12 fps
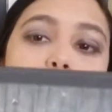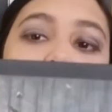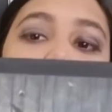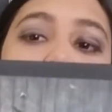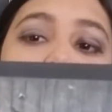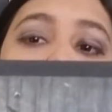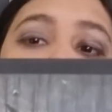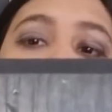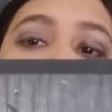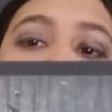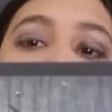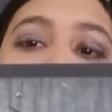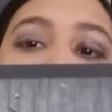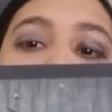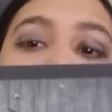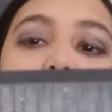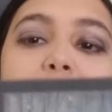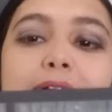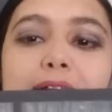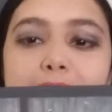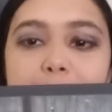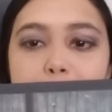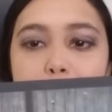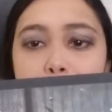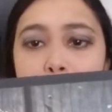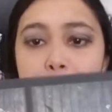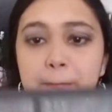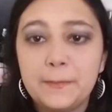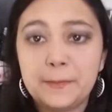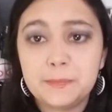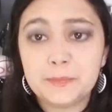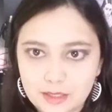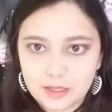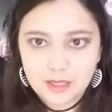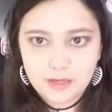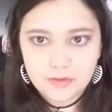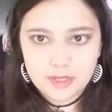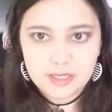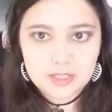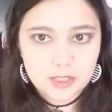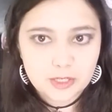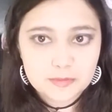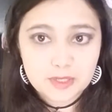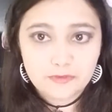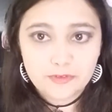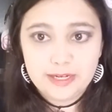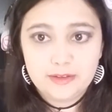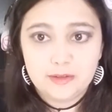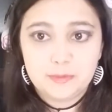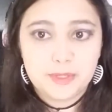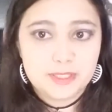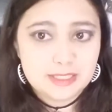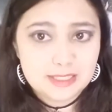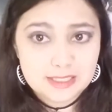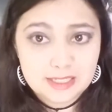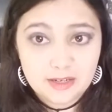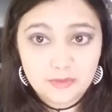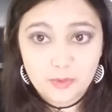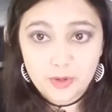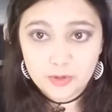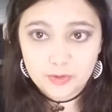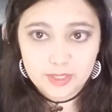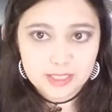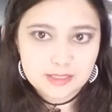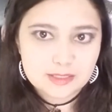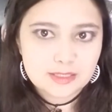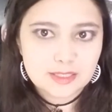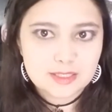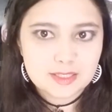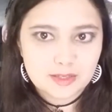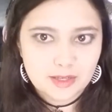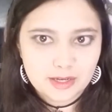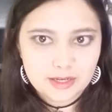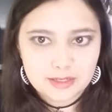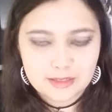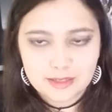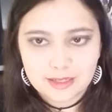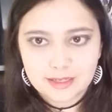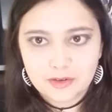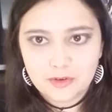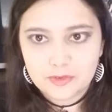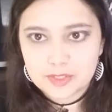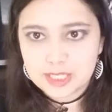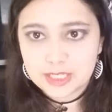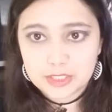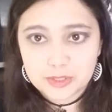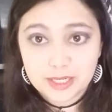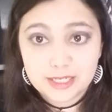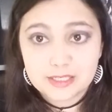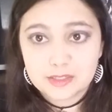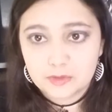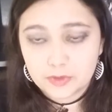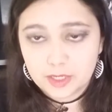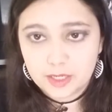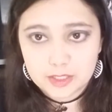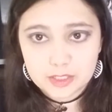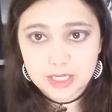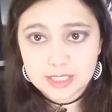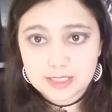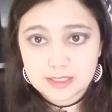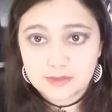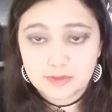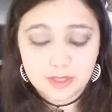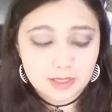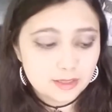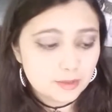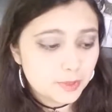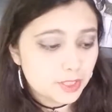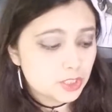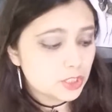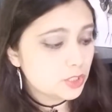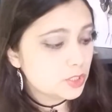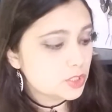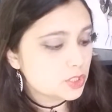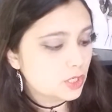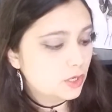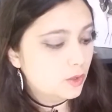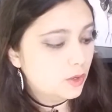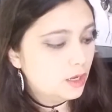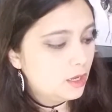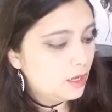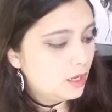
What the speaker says: picture right there. And in terms of regular prints and stuff, Walgreens does a lot, like oversaturates and over contrast and stuff, a lot of the pictures. So